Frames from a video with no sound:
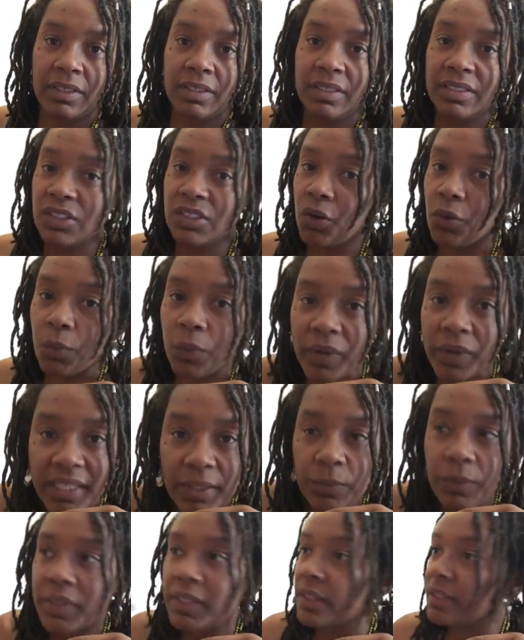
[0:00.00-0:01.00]
So
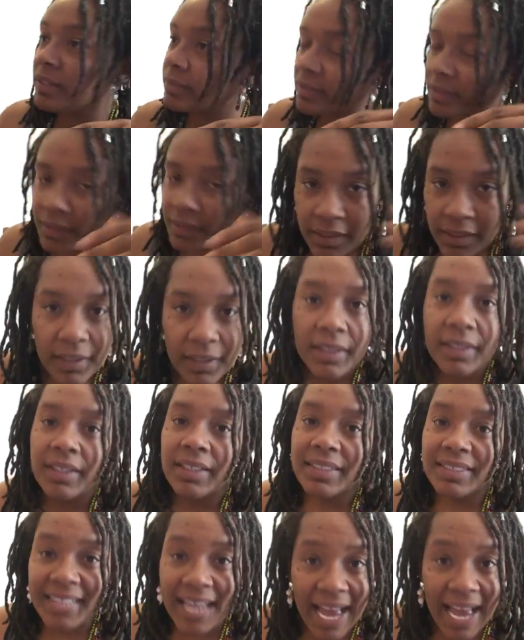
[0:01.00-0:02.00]
we
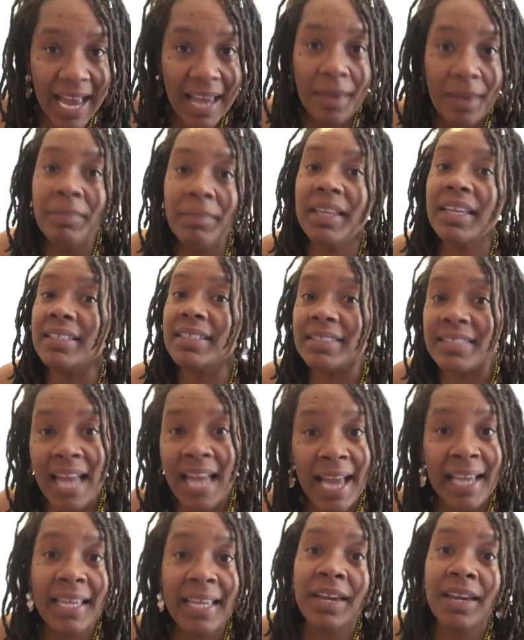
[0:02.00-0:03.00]
time is
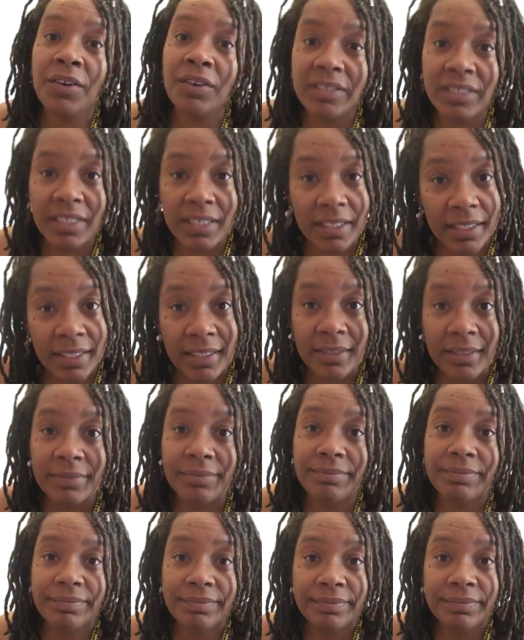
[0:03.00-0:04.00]
not guaranteed.
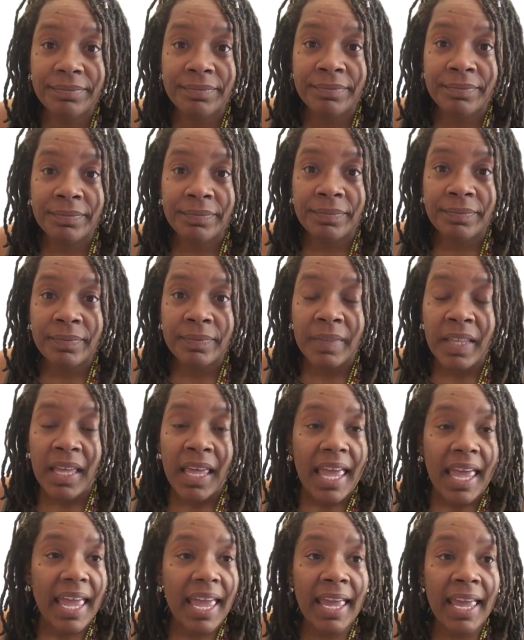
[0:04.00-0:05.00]

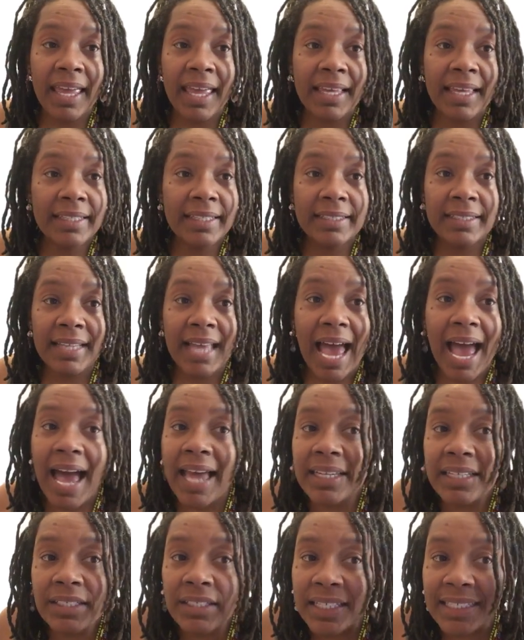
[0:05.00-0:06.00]
And
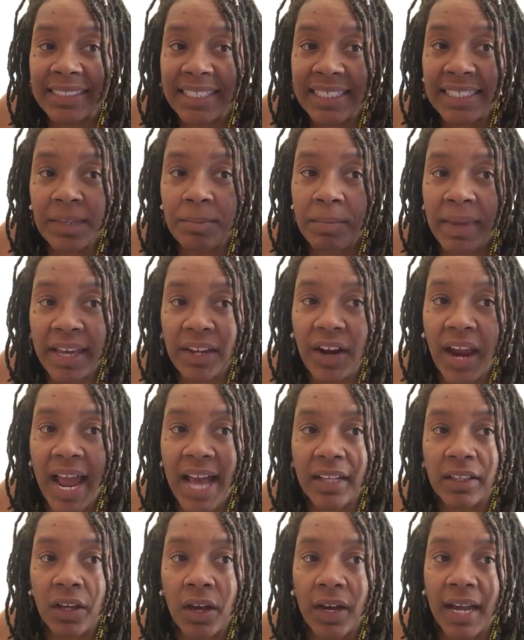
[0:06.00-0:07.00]
it doesn't matter
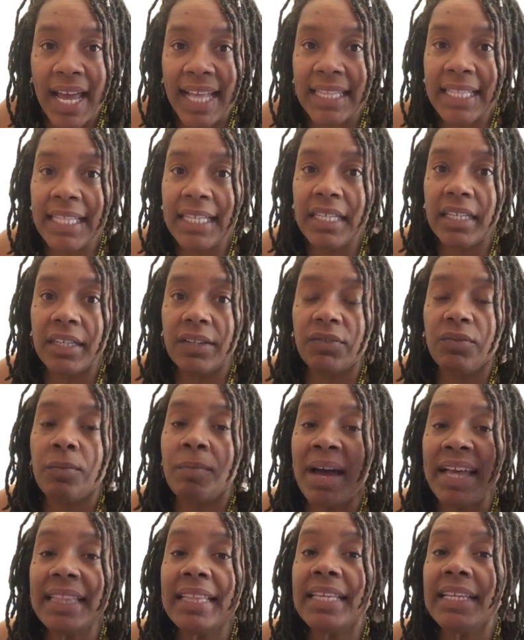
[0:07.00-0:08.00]
how long I live.
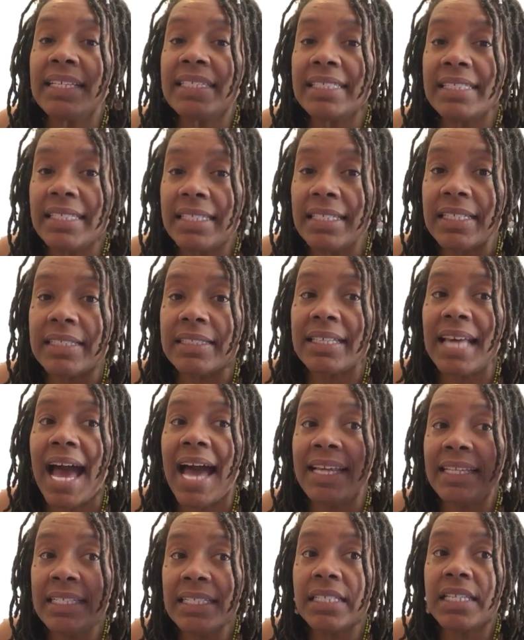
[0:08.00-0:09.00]
My thing is this:
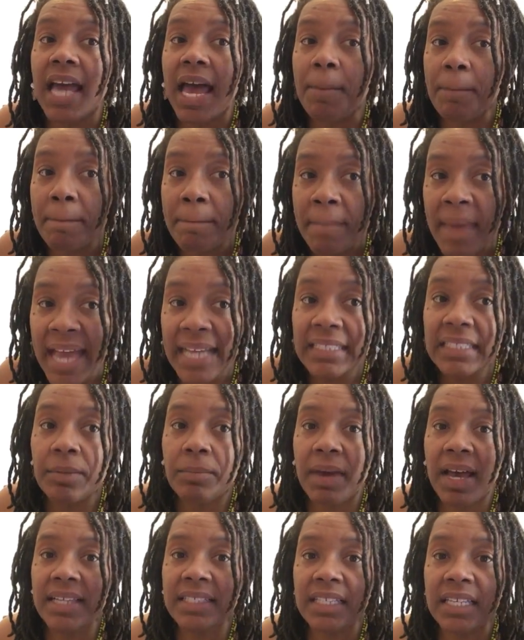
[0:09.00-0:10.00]
I need to
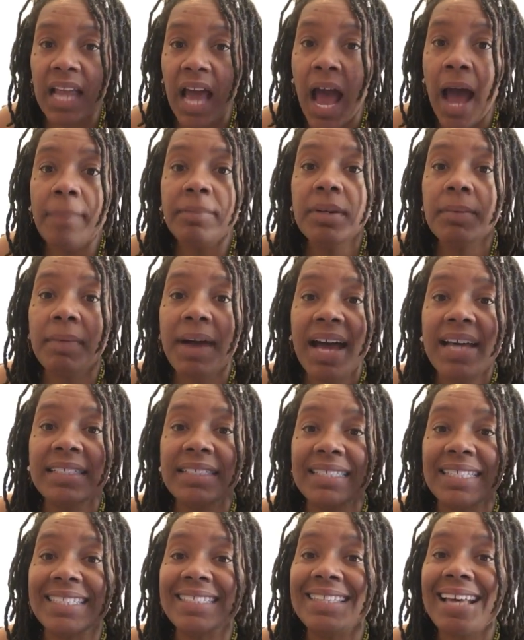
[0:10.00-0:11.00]
maximize and
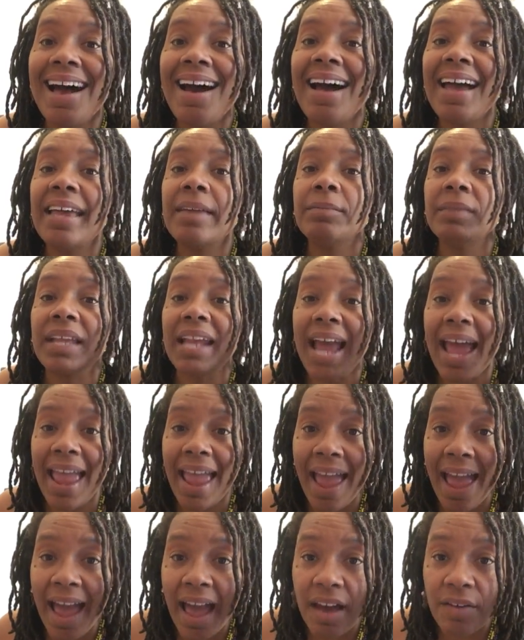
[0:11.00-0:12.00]
optimize the time that I
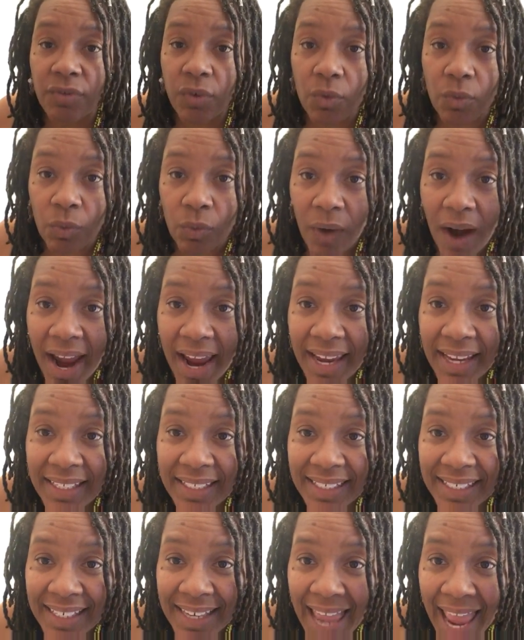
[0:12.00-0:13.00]
have right
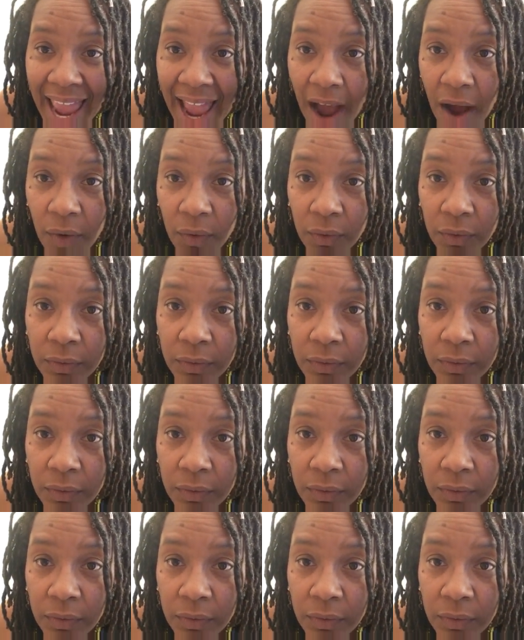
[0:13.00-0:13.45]
now.